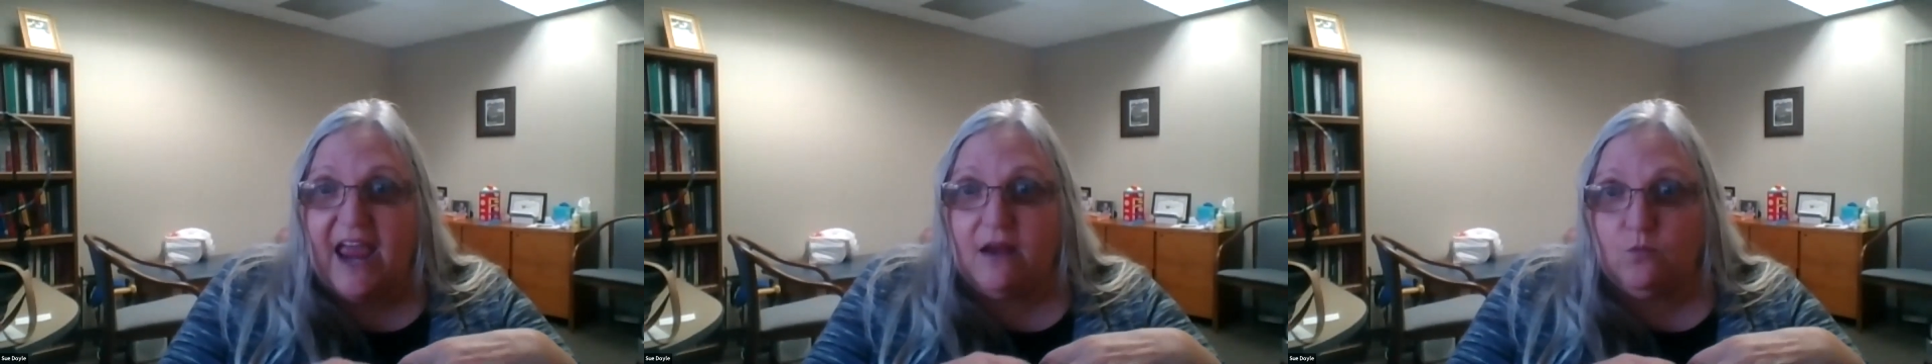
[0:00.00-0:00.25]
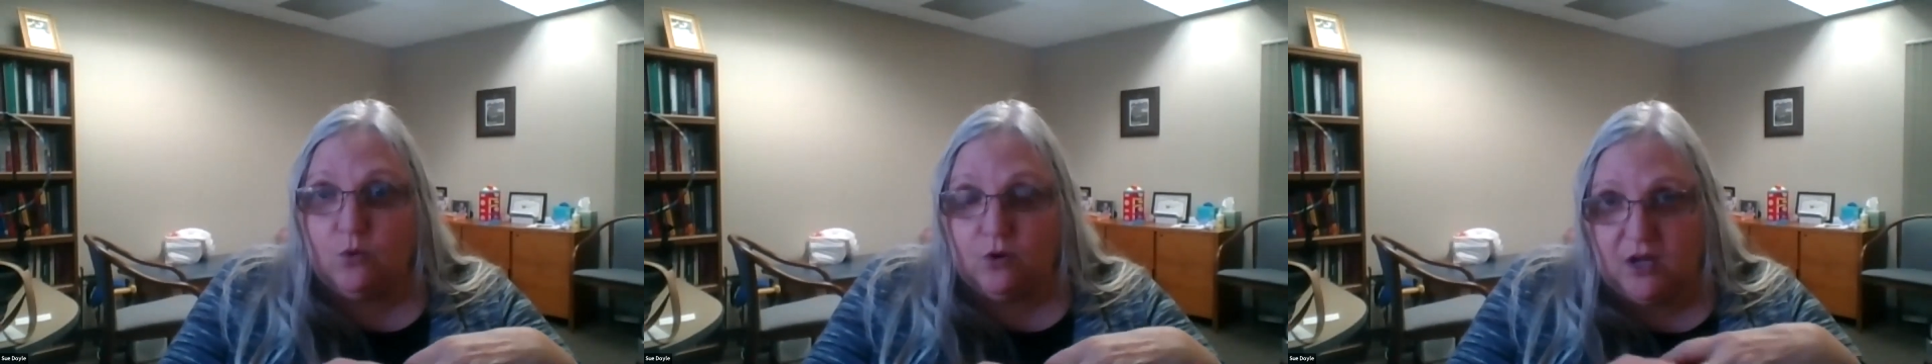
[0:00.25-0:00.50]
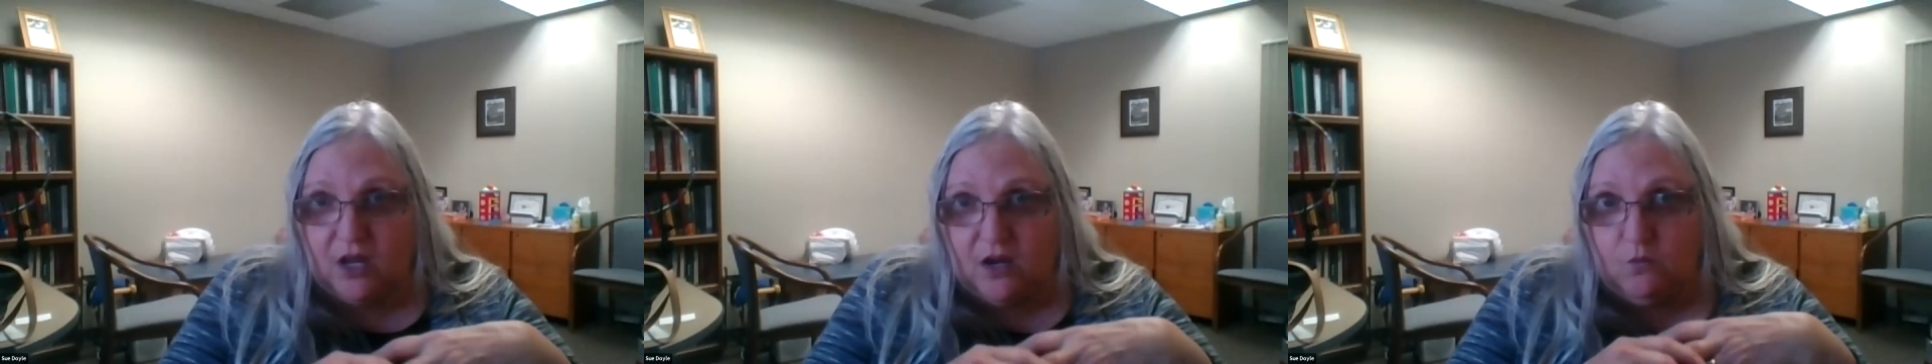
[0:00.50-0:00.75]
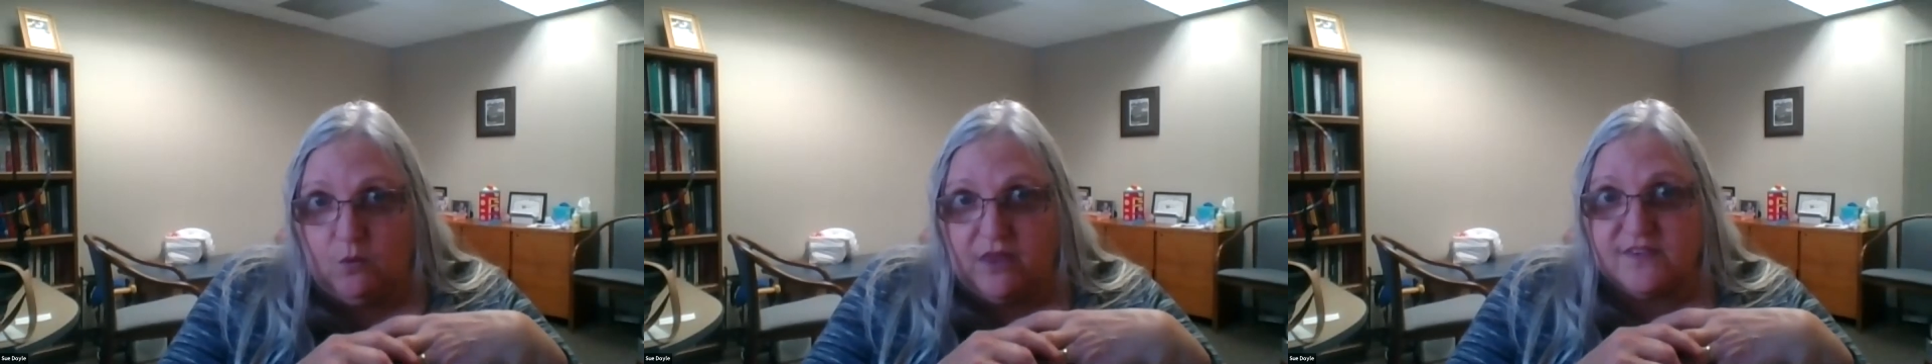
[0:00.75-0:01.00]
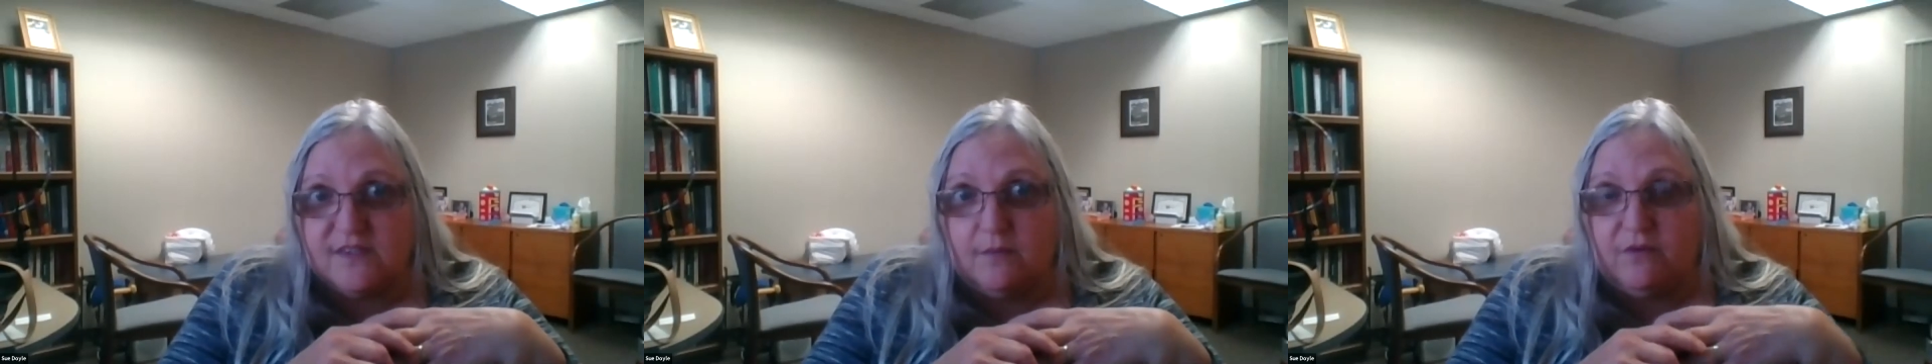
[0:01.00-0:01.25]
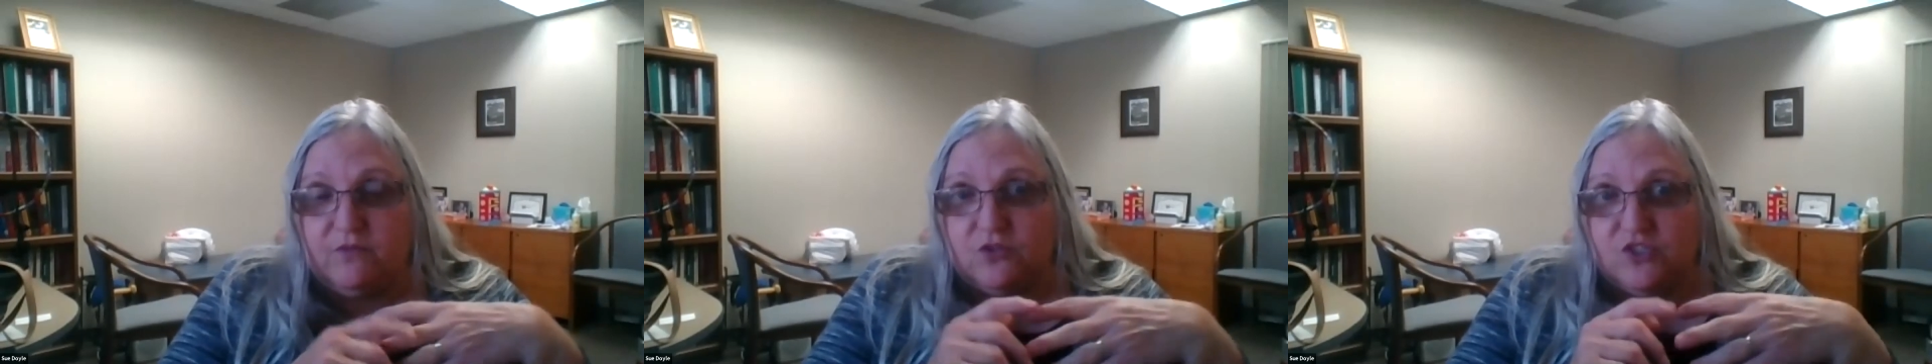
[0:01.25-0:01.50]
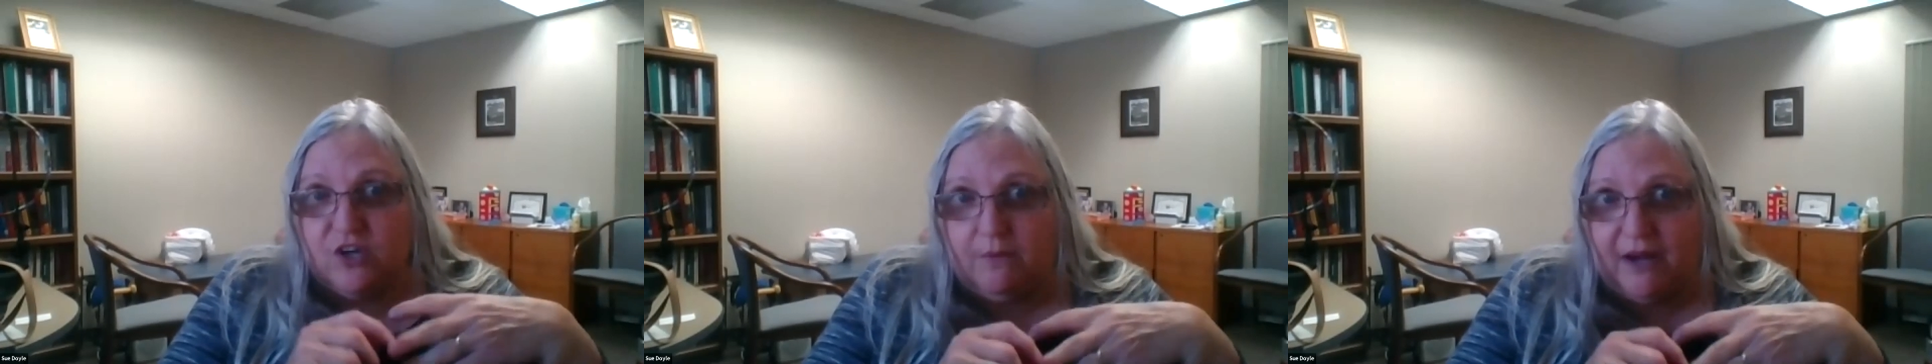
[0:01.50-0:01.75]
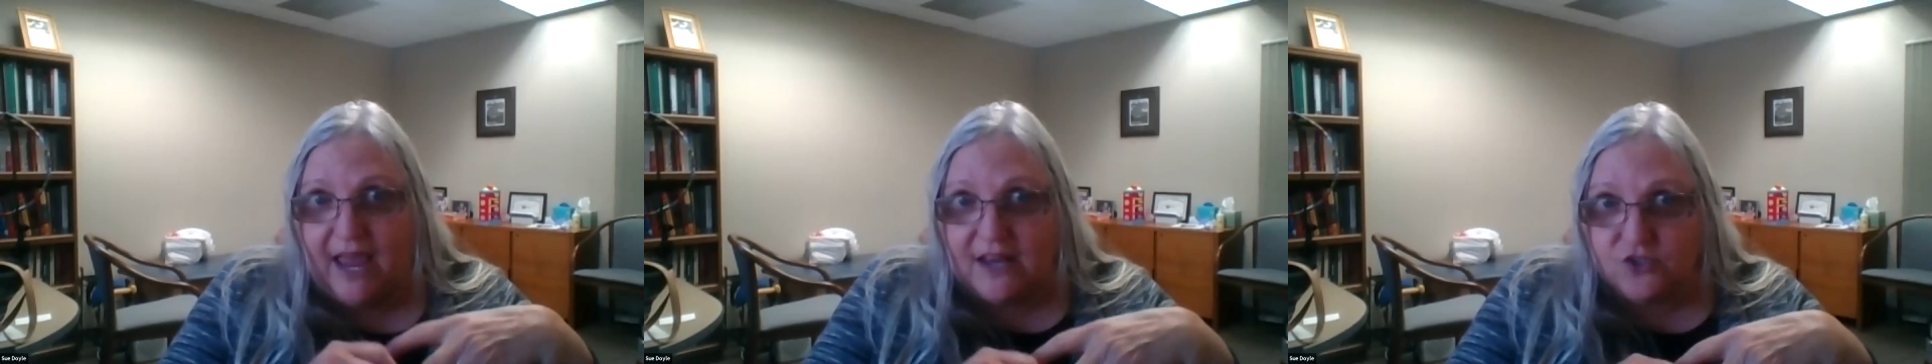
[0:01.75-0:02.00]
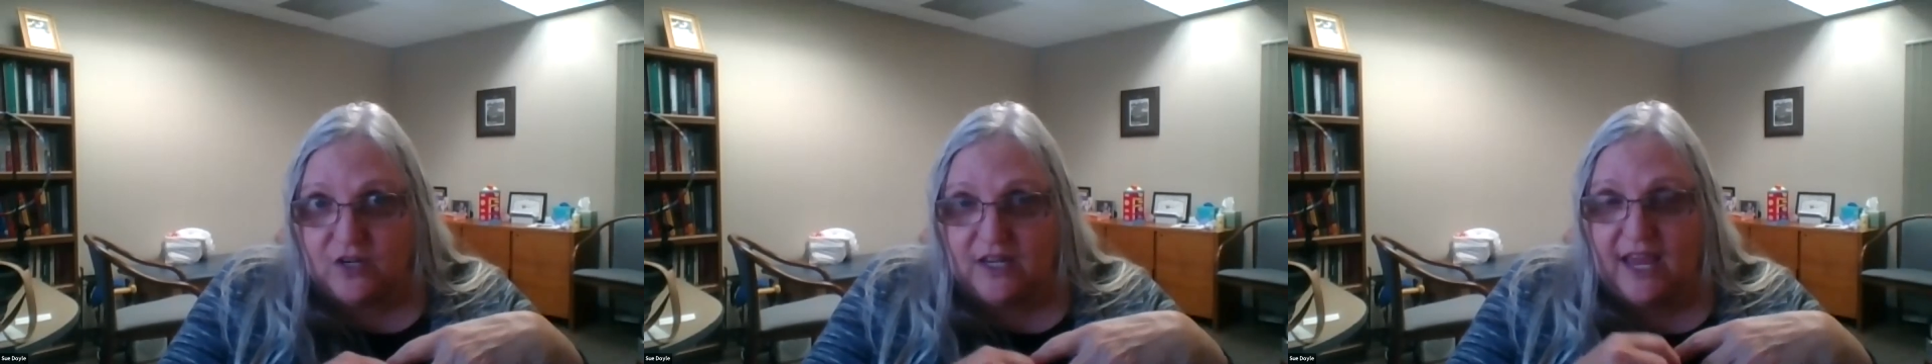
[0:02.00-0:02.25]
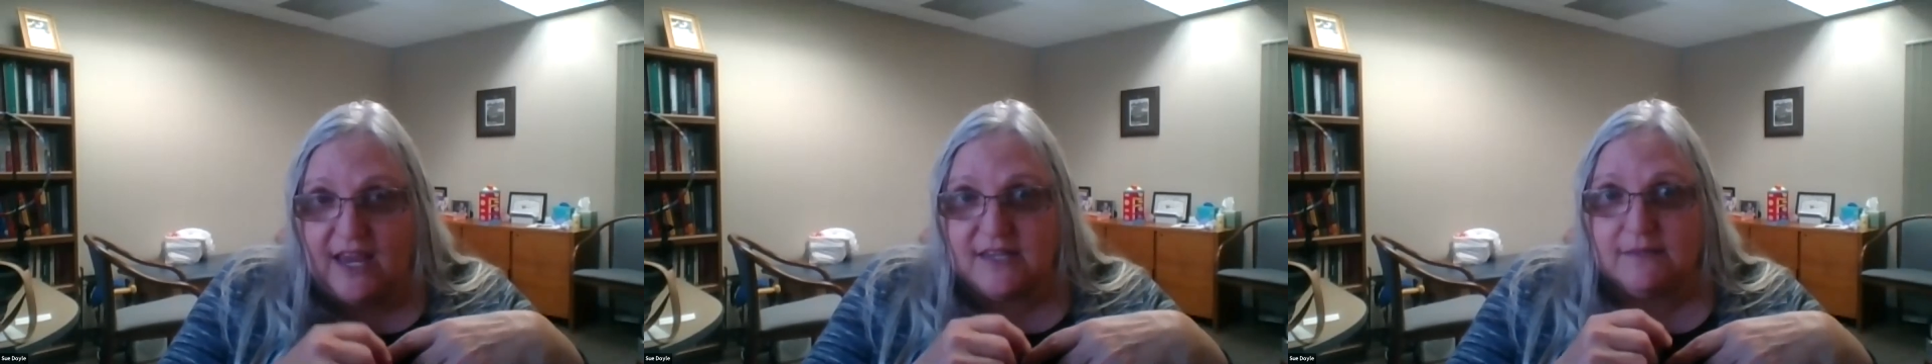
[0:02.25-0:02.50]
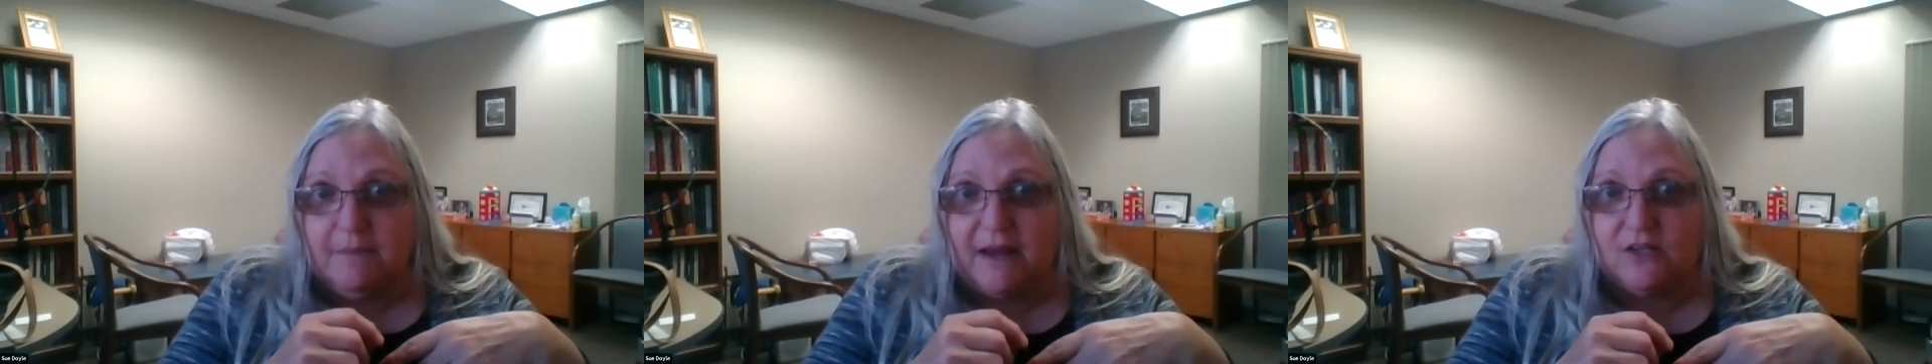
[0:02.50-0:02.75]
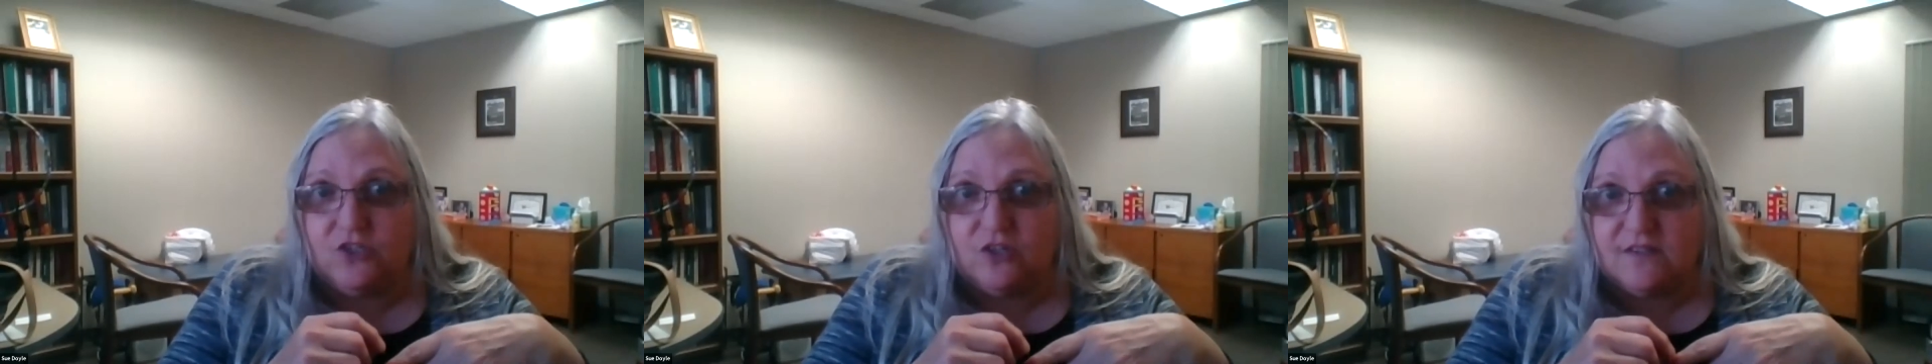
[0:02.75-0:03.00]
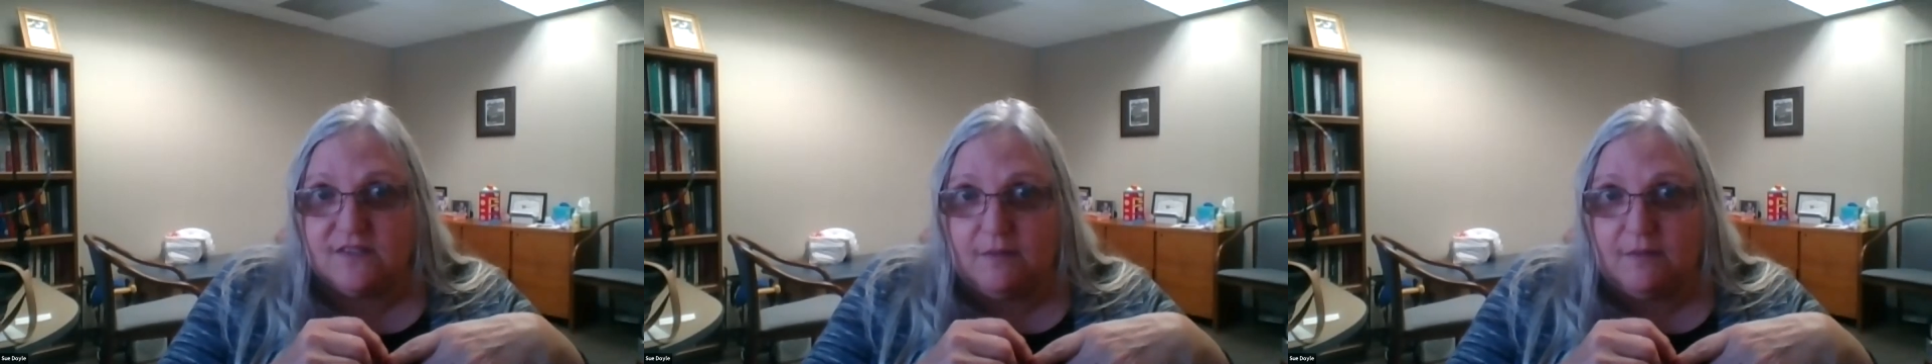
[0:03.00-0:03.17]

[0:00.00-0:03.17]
and working with some of your geriatric case managers,